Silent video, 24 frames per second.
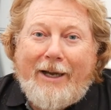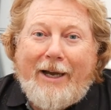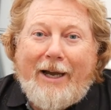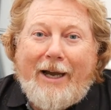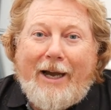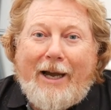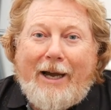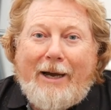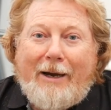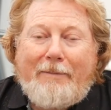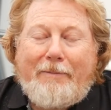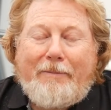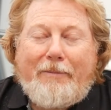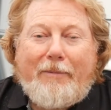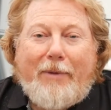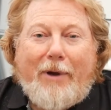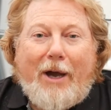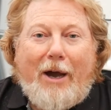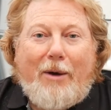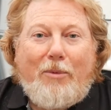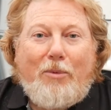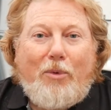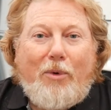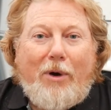
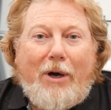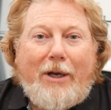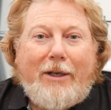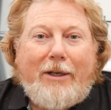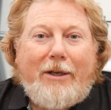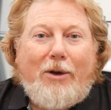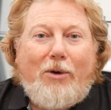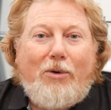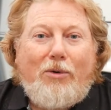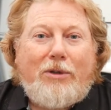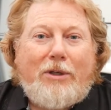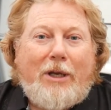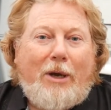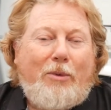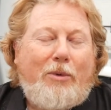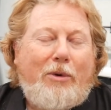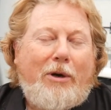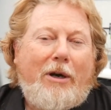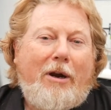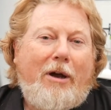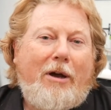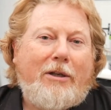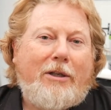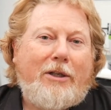But what I'd
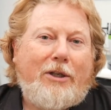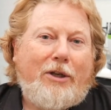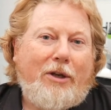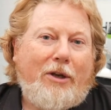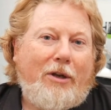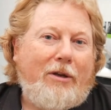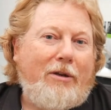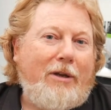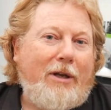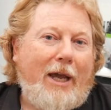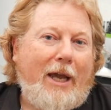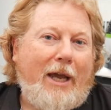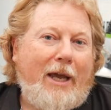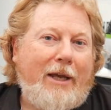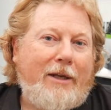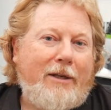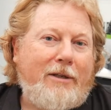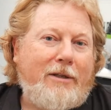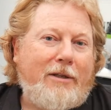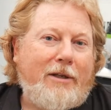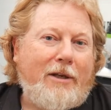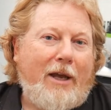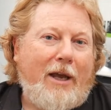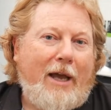like to do
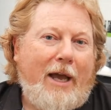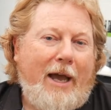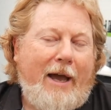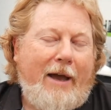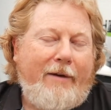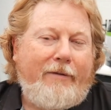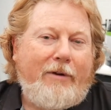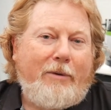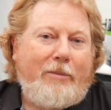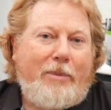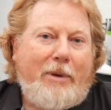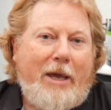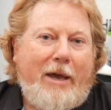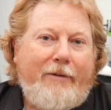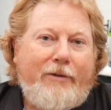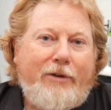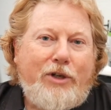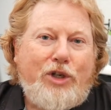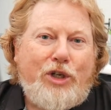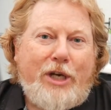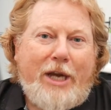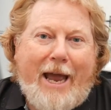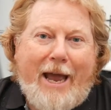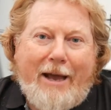is have a bit of a
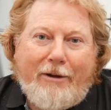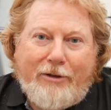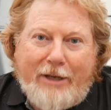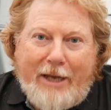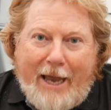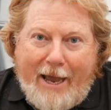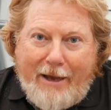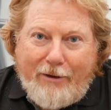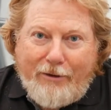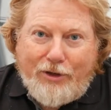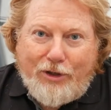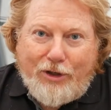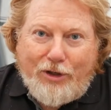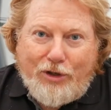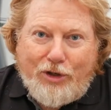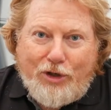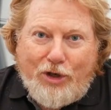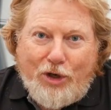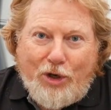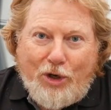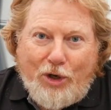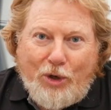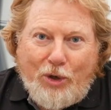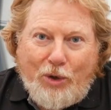shout out
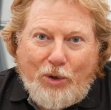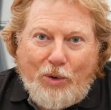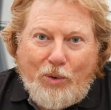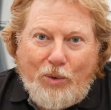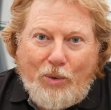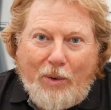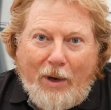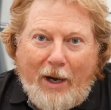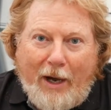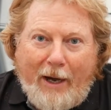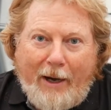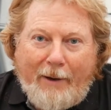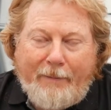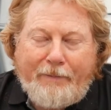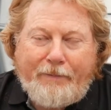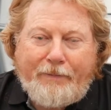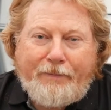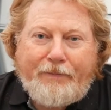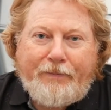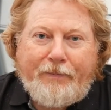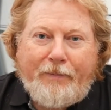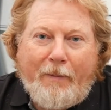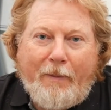to a